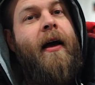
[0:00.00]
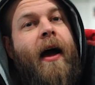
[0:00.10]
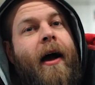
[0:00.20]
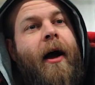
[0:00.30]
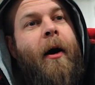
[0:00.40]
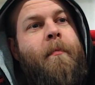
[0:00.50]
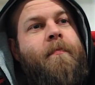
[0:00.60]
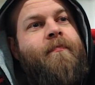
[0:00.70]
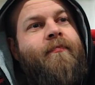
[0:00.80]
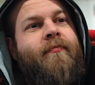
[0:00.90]

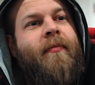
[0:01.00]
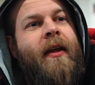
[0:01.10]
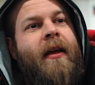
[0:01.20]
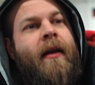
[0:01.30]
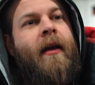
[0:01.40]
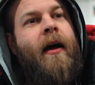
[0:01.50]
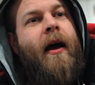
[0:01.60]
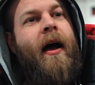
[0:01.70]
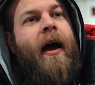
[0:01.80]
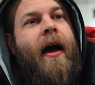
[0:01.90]
Um,
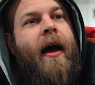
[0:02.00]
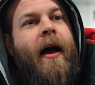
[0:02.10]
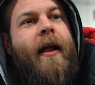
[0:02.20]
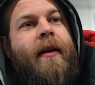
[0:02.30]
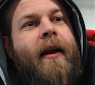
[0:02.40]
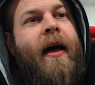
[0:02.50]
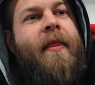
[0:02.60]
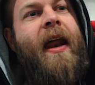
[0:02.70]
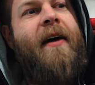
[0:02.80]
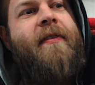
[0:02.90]
and, and
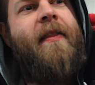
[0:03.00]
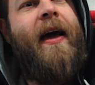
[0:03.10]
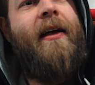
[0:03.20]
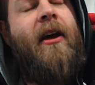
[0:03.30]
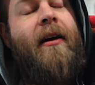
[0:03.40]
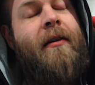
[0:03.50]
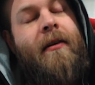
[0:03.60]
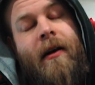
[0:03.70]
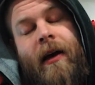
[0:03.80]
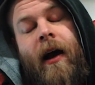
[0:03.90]
then after that,
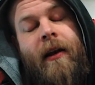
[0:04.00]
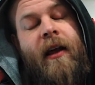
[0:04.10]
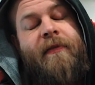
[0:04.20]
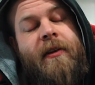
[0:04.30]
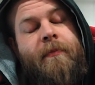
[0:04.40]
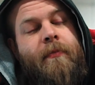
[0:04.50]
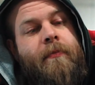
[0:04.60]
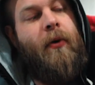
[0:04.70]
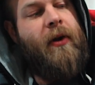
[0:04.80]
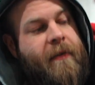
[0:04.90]
I, I'd love to
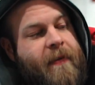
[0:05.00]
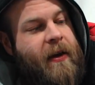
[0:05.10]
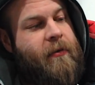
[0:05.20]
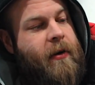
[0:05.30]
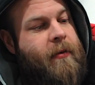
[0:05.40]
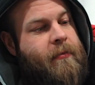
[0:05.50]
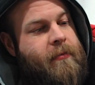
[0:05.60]
point a finger at